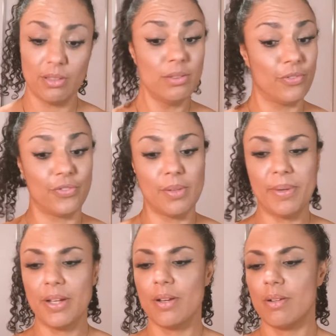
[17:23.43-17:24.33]
Oh,
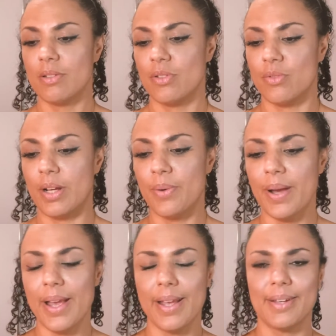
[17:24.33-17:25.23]
flipping straight
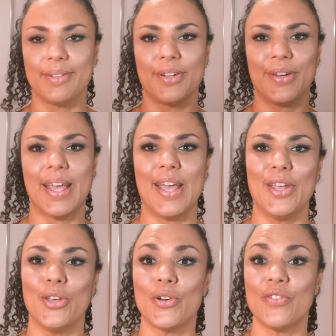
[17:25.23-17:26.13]
away.
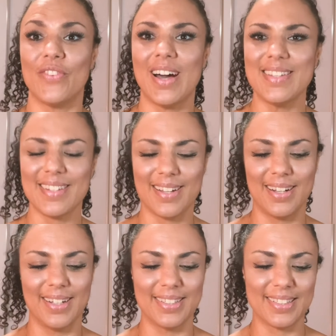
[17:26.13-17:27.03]
Okay, your advice
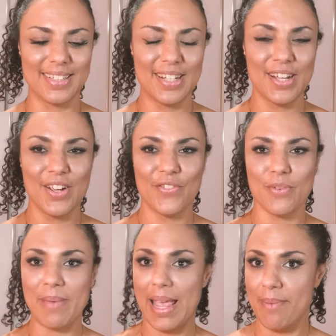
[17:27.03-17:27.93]
card
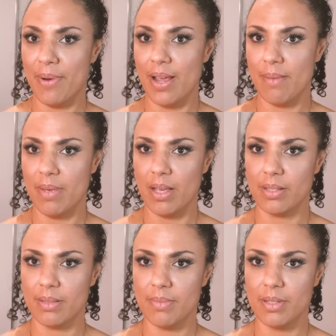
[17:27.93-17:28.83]
from Abraham
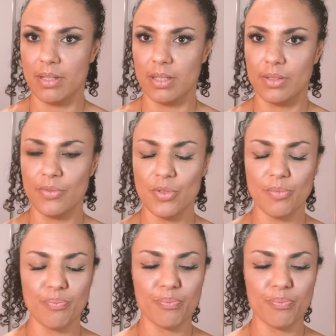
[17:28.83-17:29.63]
Hicks themselves.